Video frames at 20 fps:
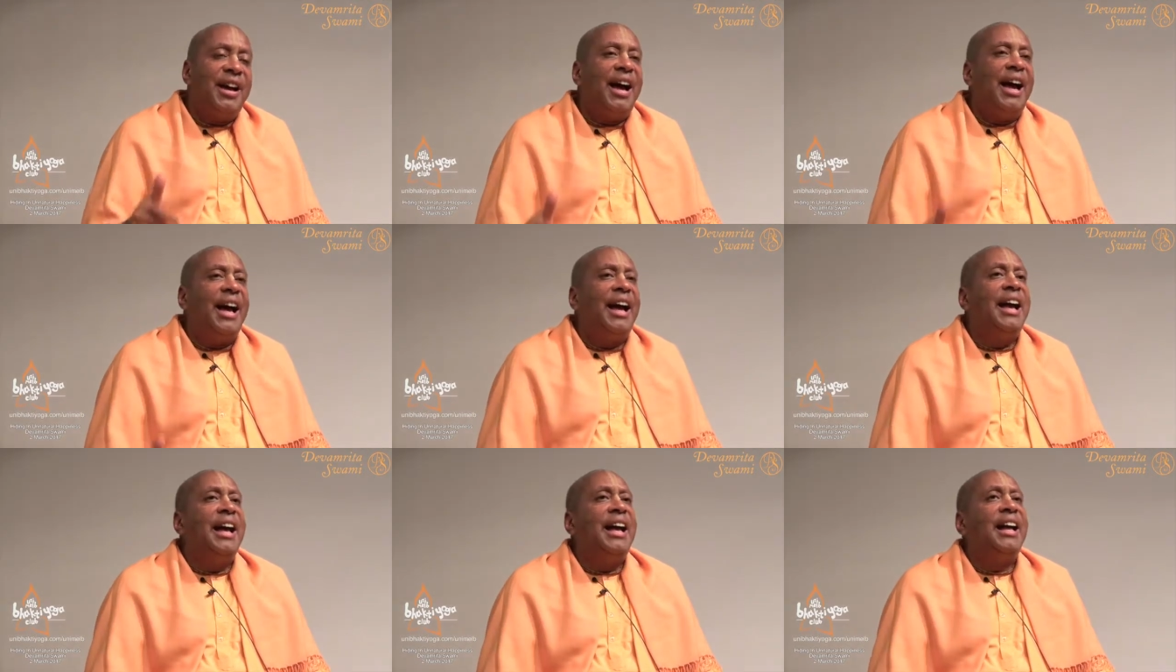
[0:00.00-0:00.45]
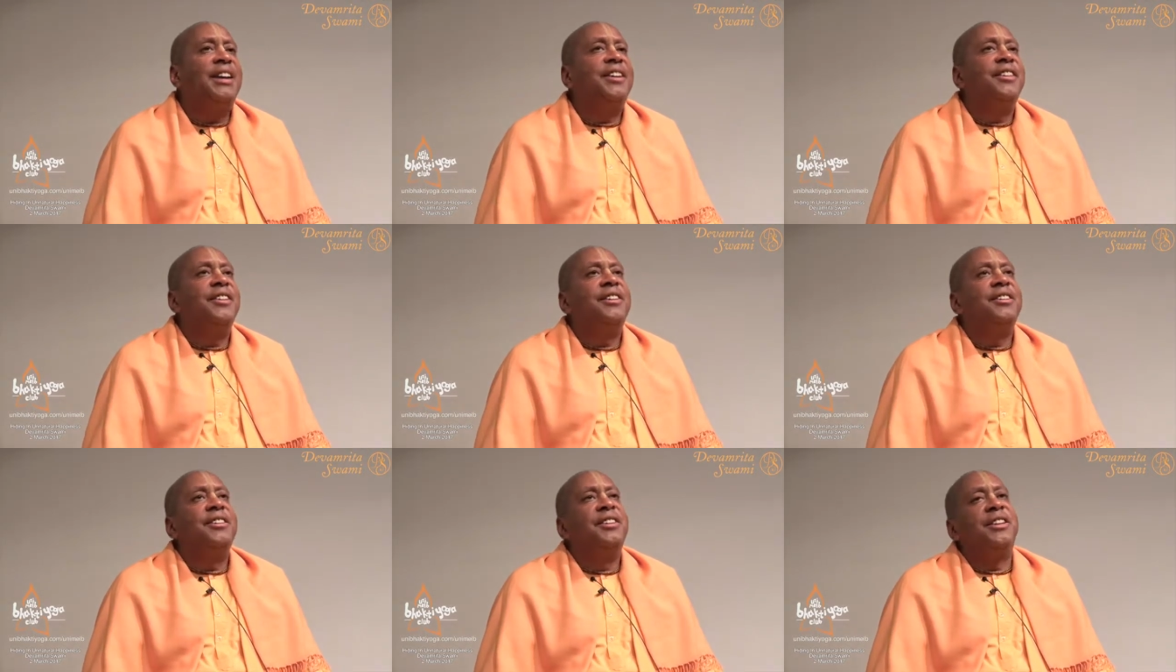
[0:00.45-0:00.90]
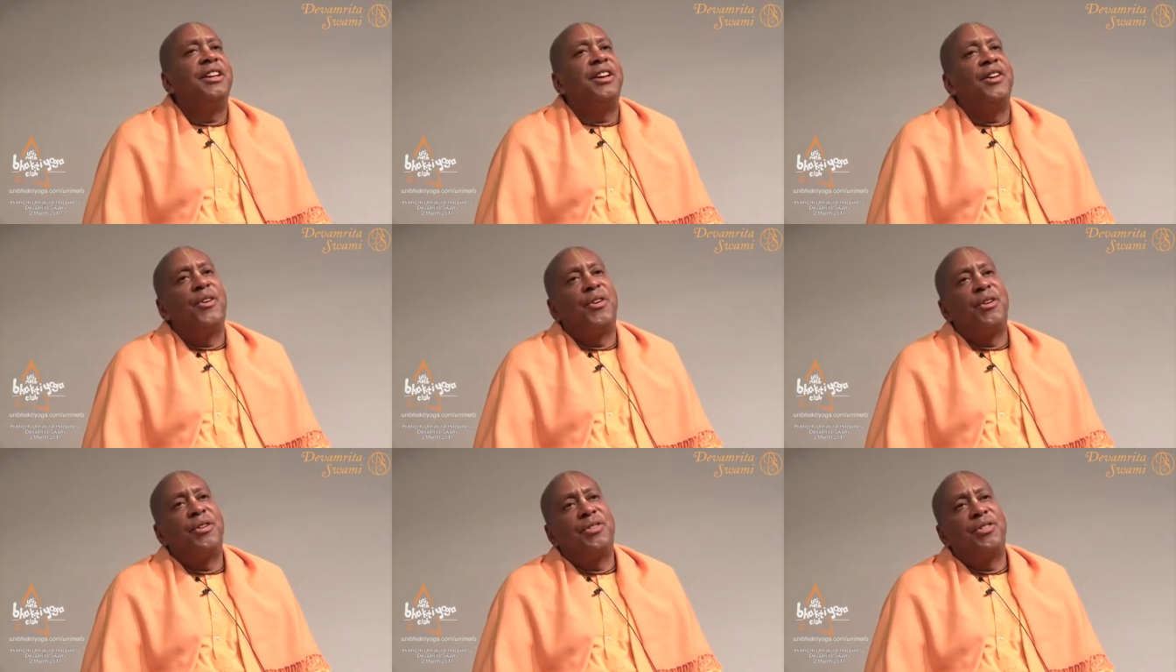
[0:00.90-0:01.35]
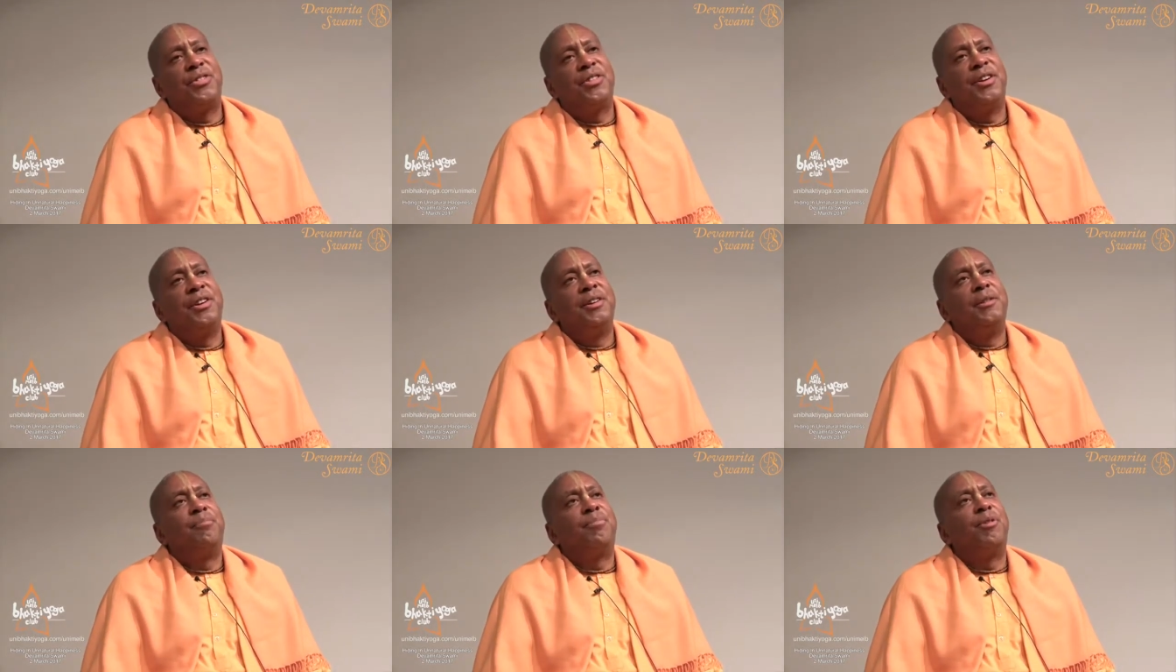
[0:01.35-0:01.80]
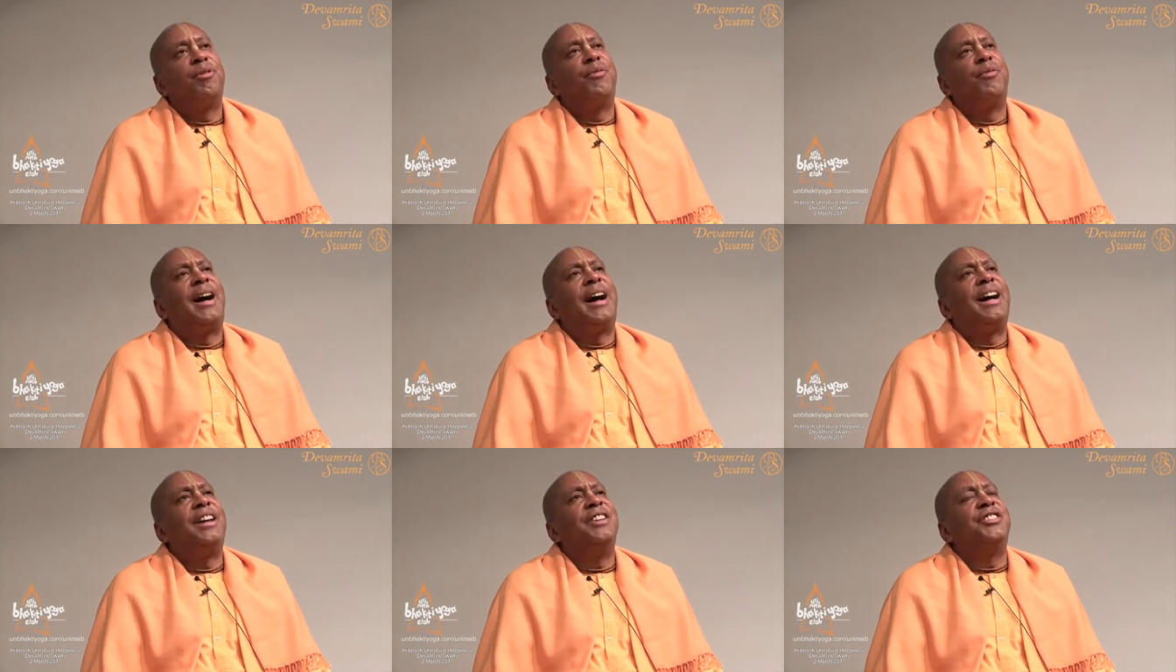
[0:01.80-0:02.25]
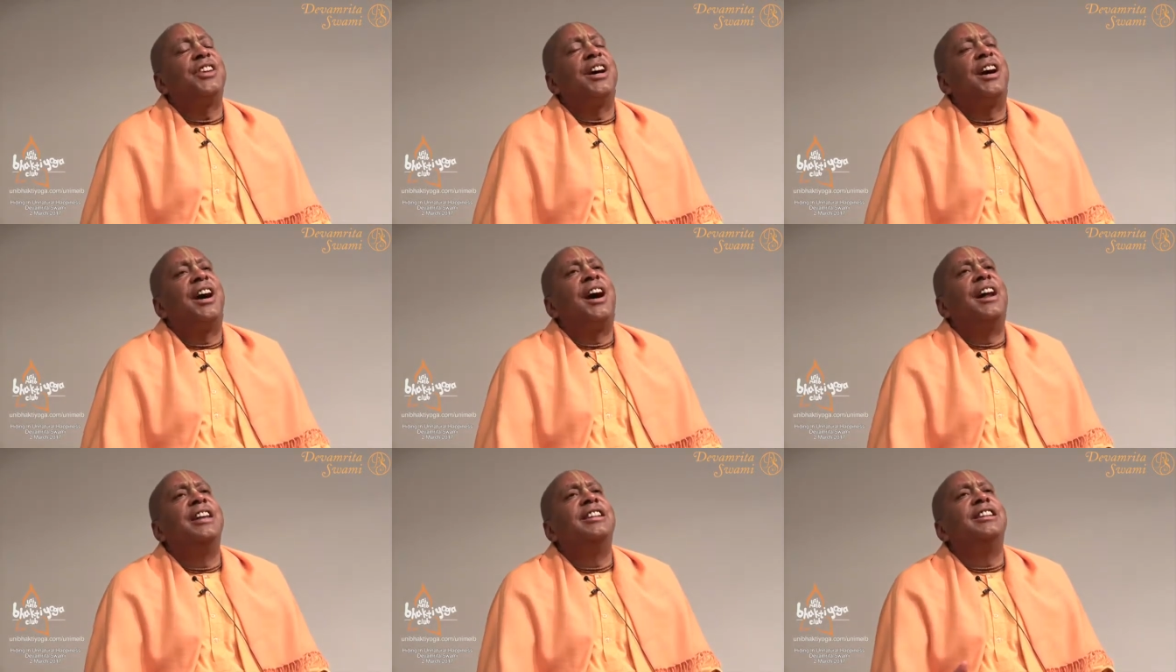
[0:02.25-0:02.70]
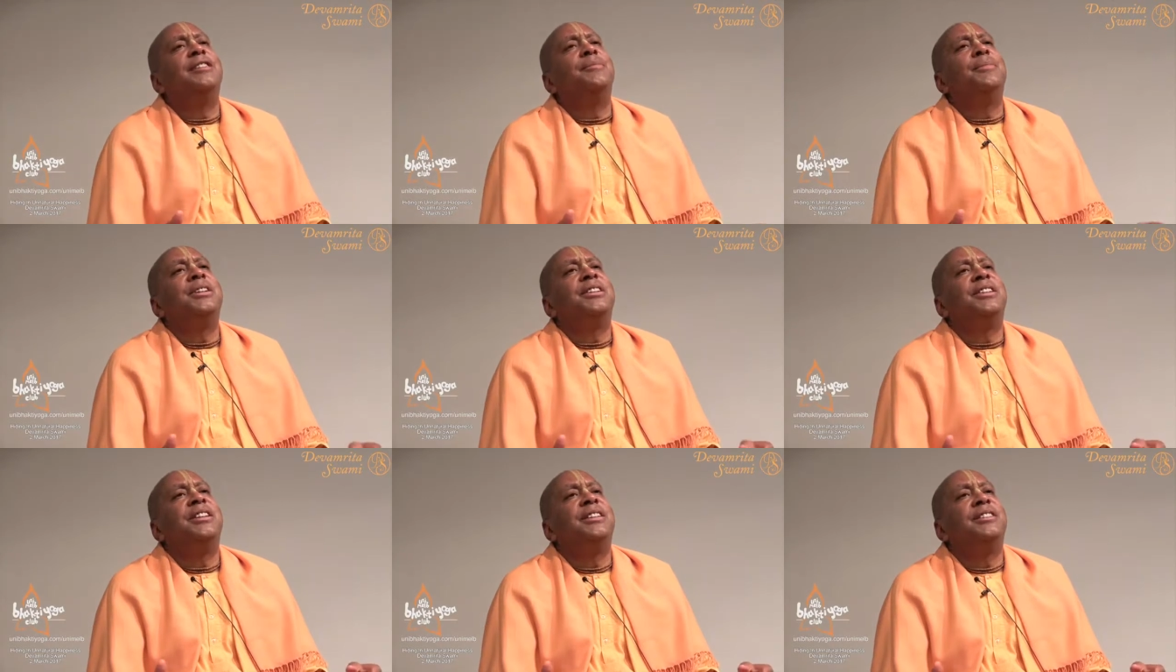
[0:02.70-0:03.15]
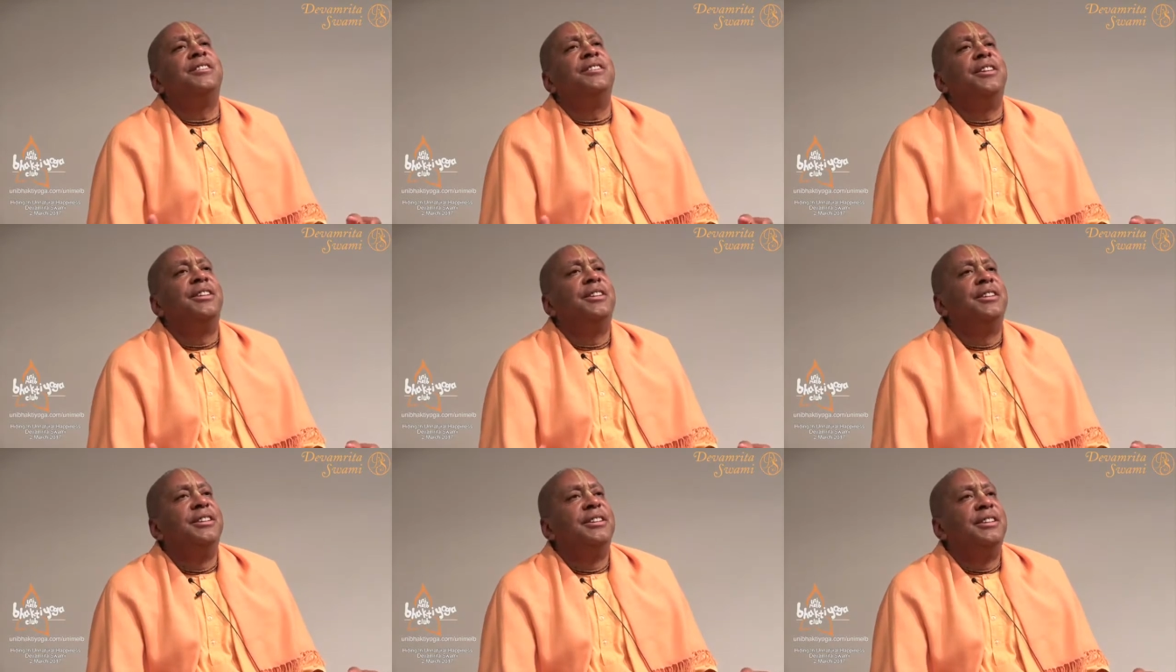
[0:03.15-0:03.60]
and the earth provides unlimited